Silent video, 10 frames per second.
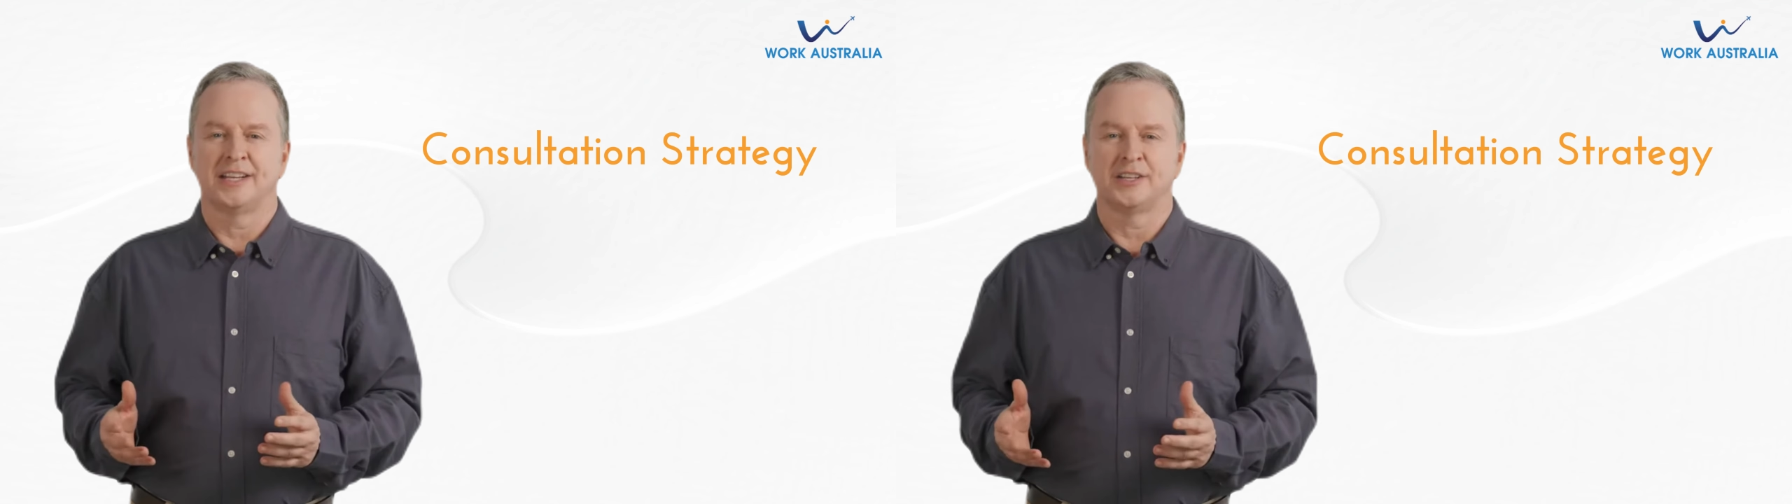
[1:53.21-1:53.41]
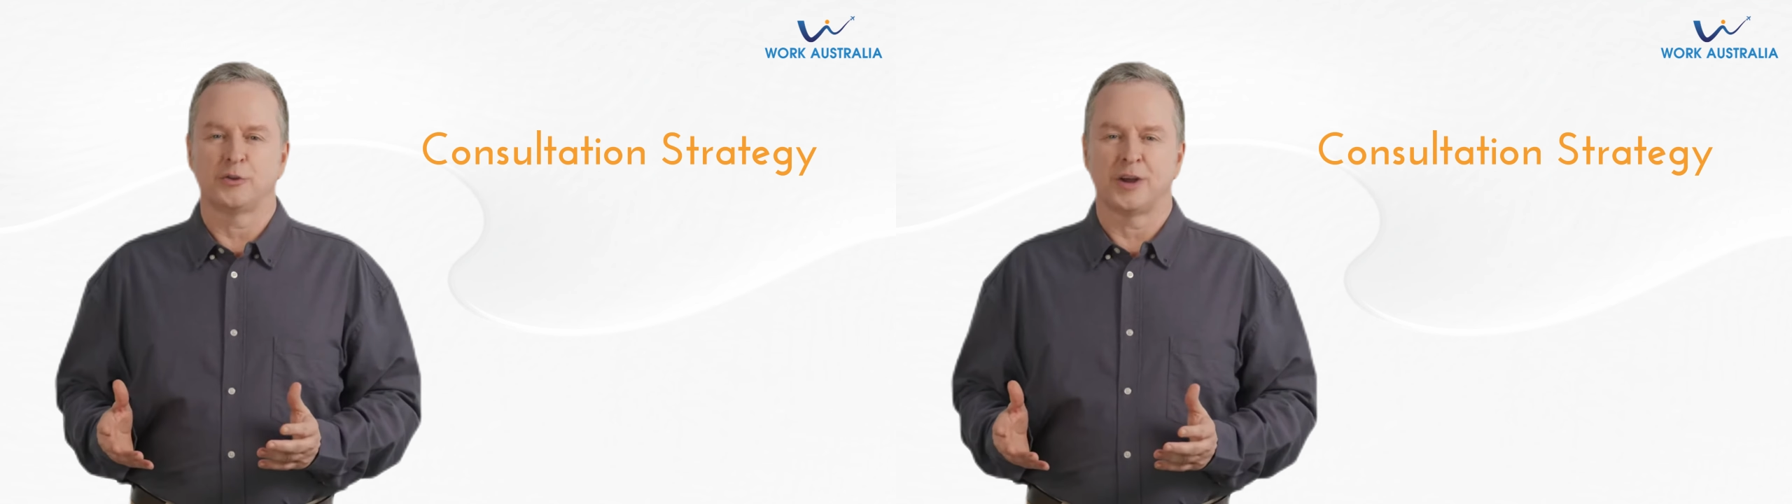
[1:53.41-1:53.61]

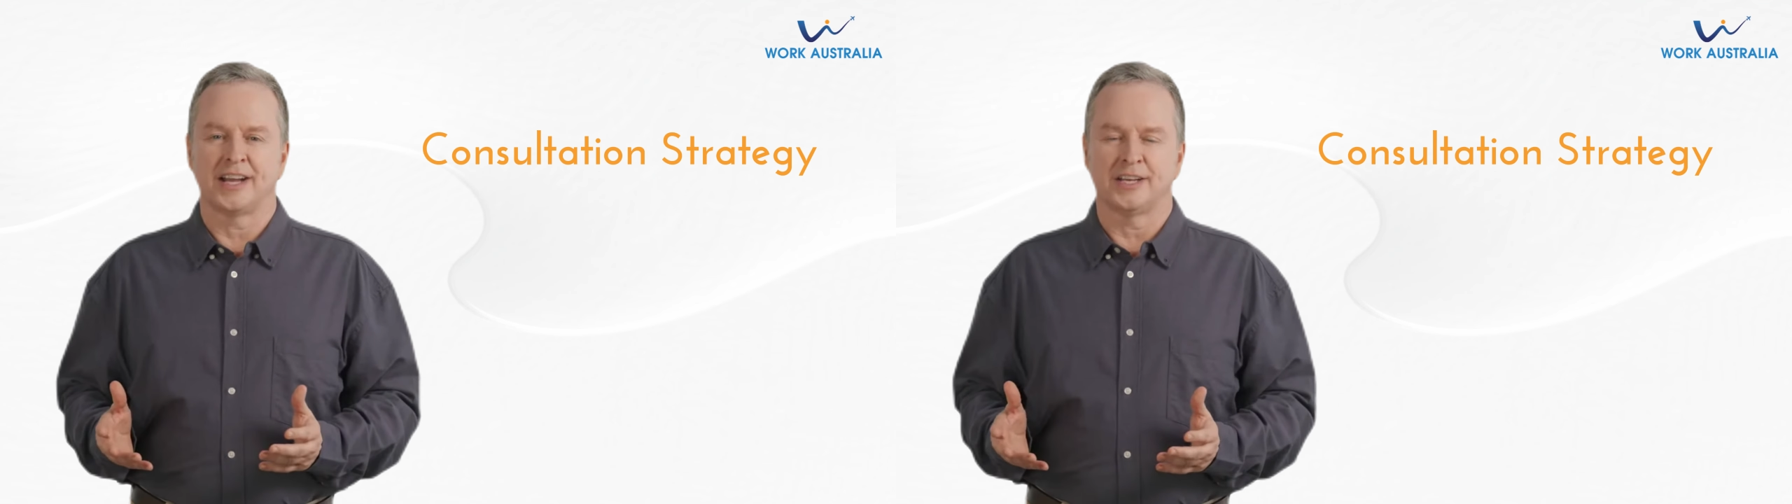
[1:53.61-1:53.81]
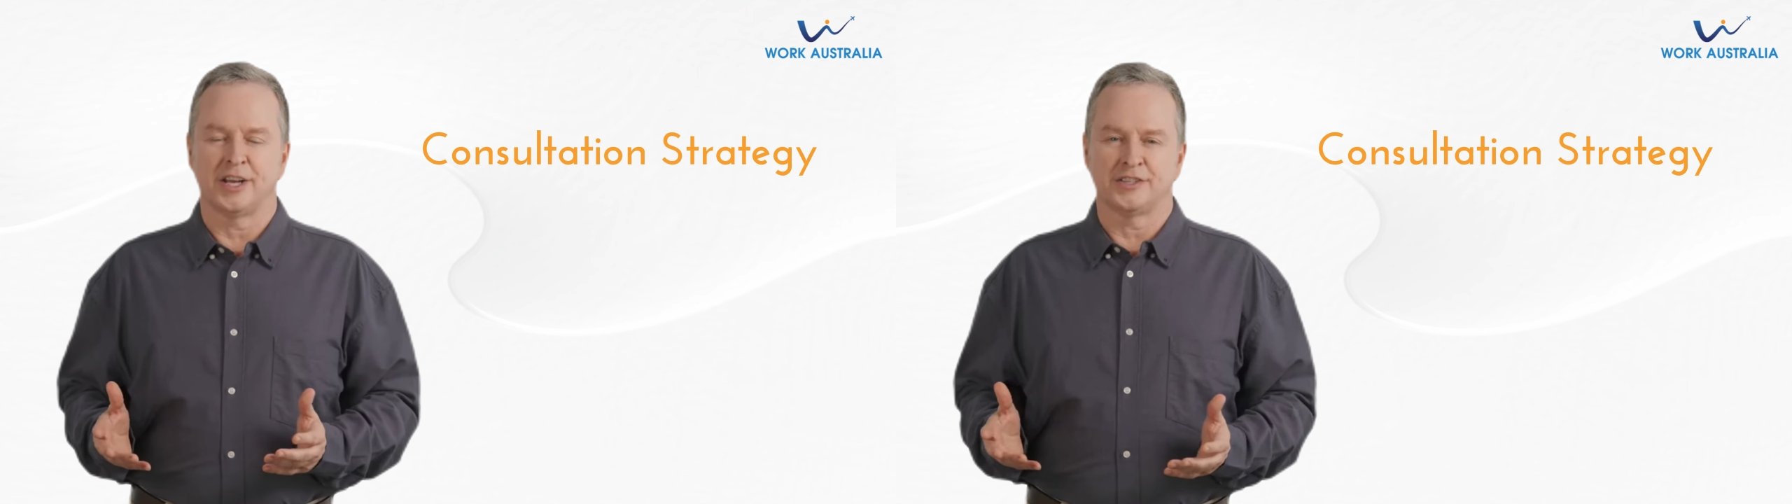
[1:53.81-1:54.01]

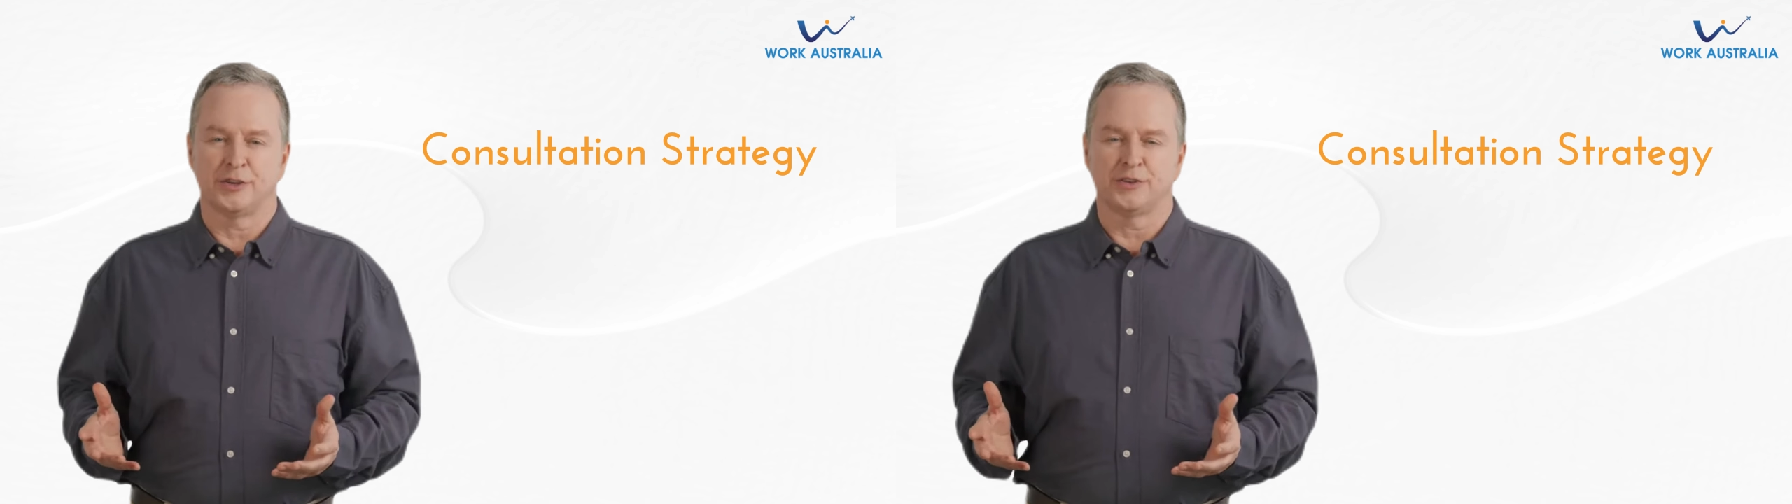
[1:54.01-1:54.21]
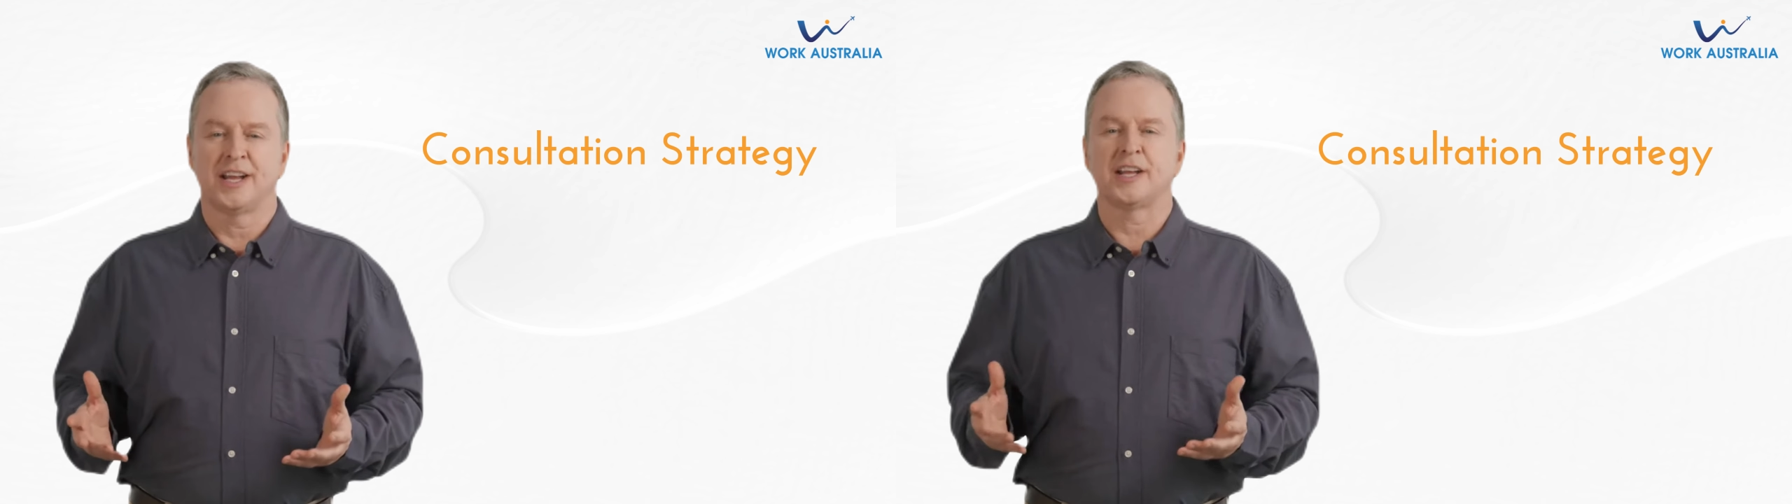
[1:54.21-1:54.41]
integrate
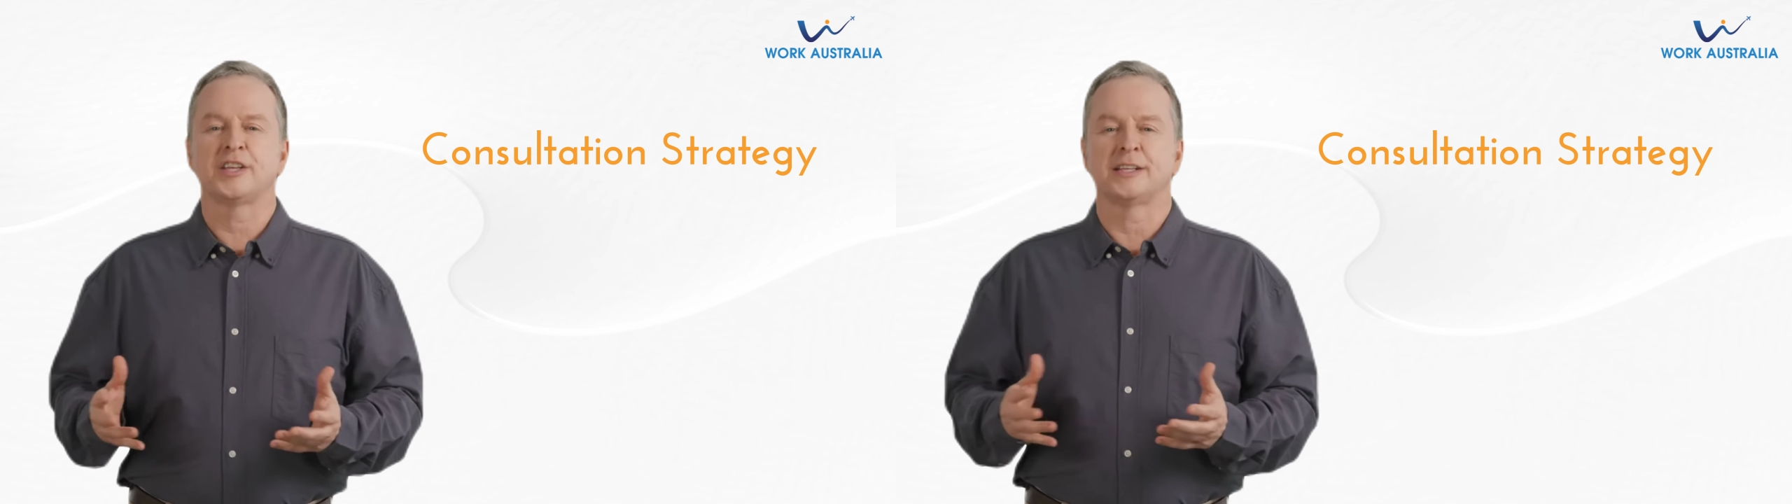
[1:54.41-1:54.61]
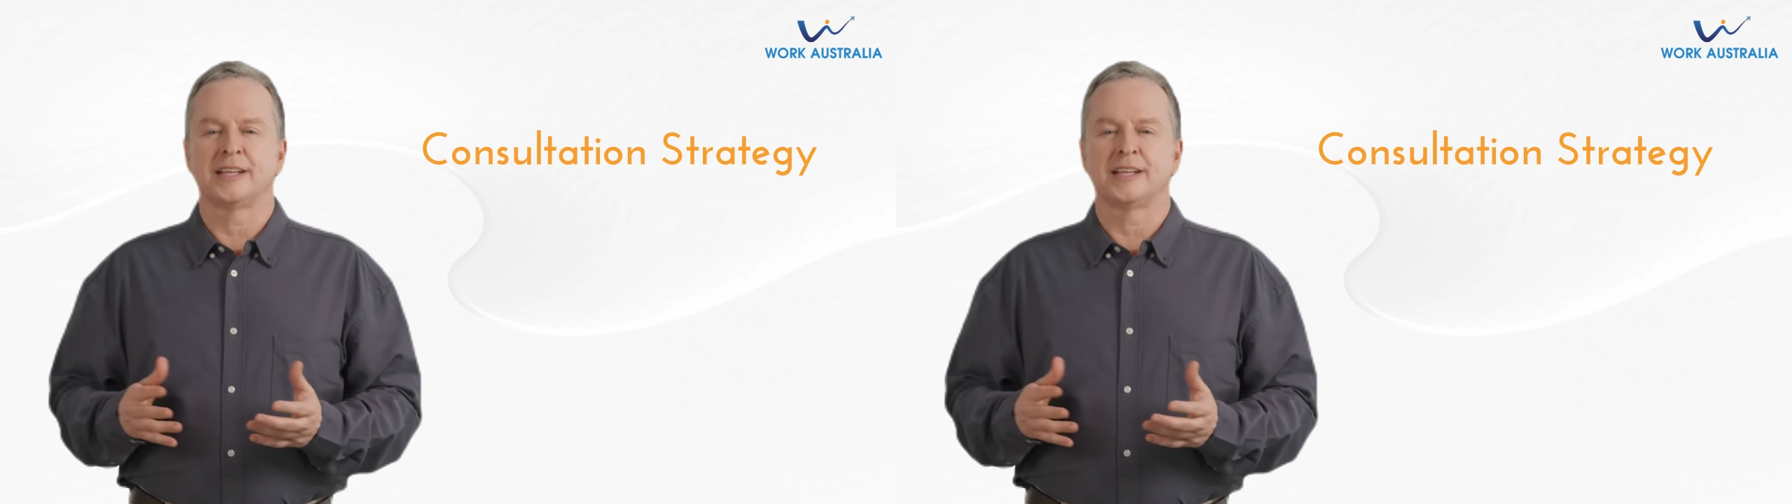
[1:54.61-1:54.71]
consultation